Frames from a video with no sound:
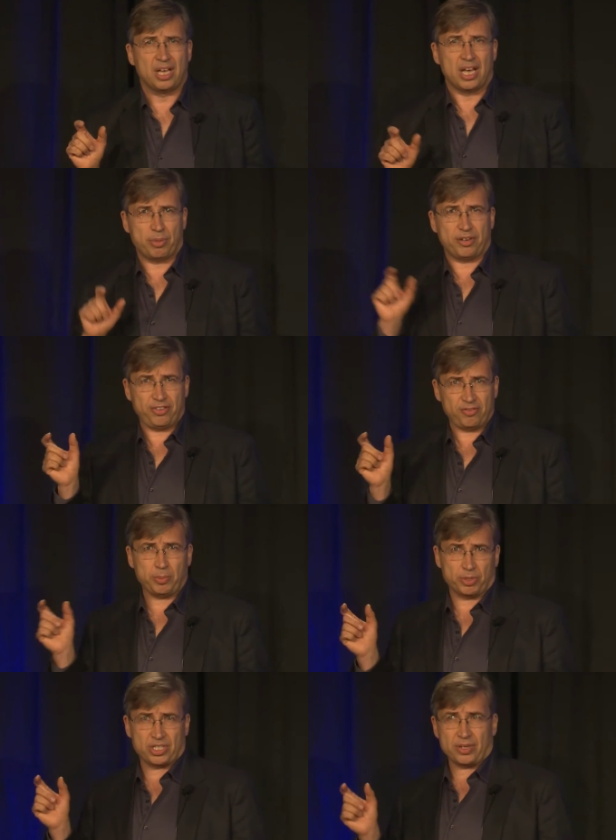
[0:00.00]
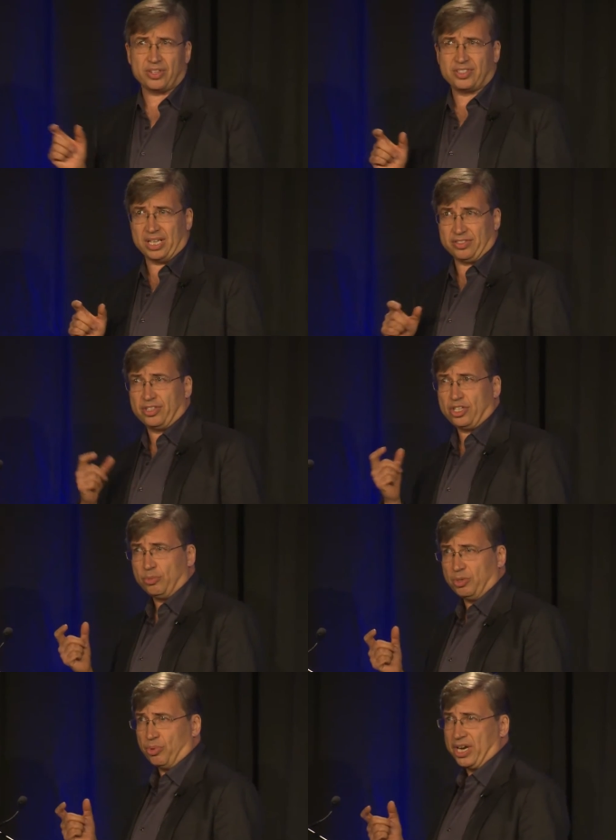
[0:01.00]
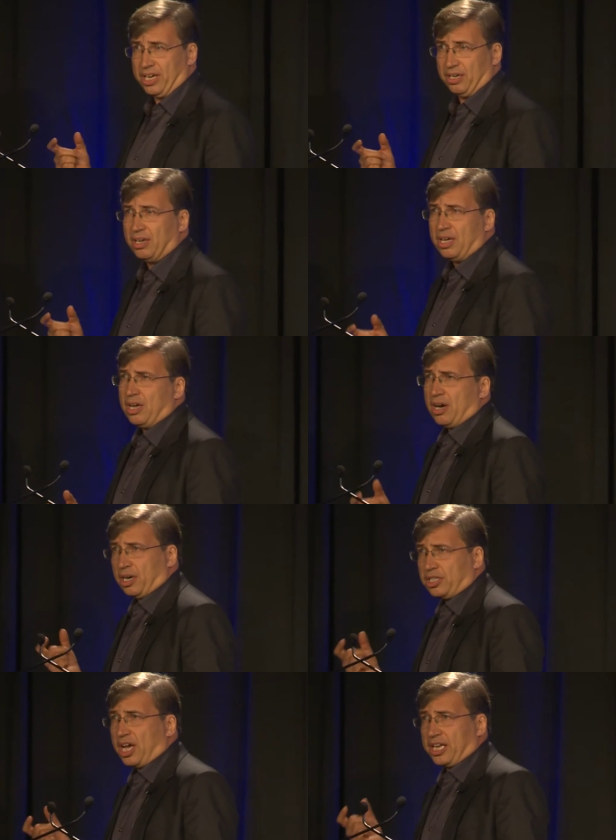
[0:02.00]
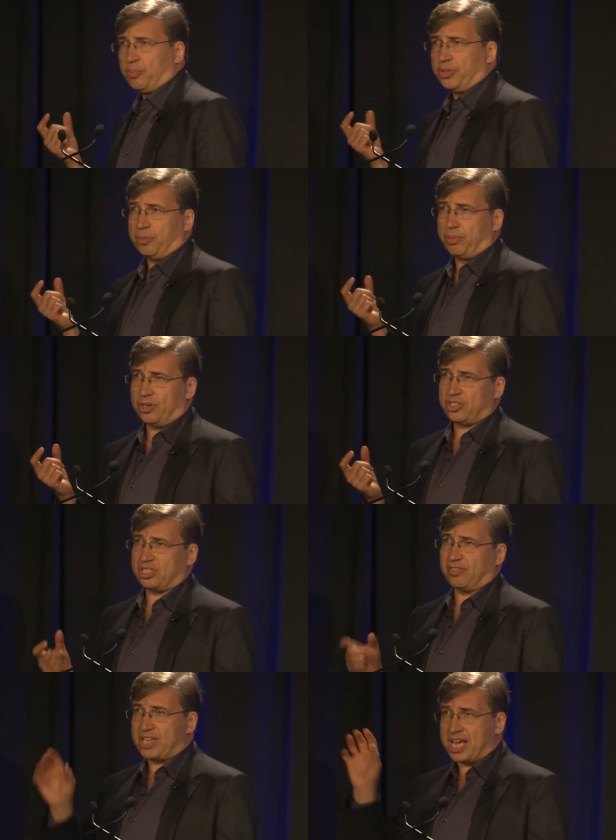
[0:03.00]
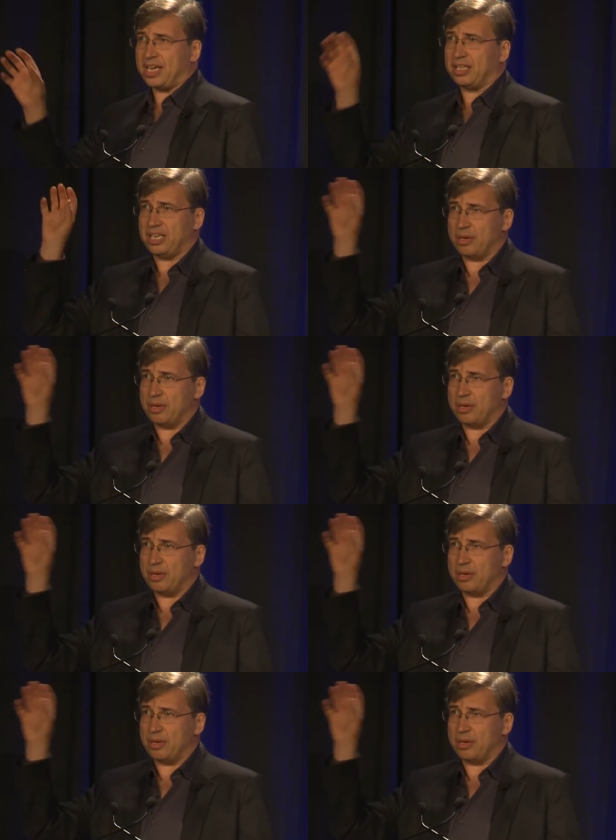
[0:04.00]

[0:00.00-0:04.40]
About 50% of the cells in the human brain are tied up with the process of taking the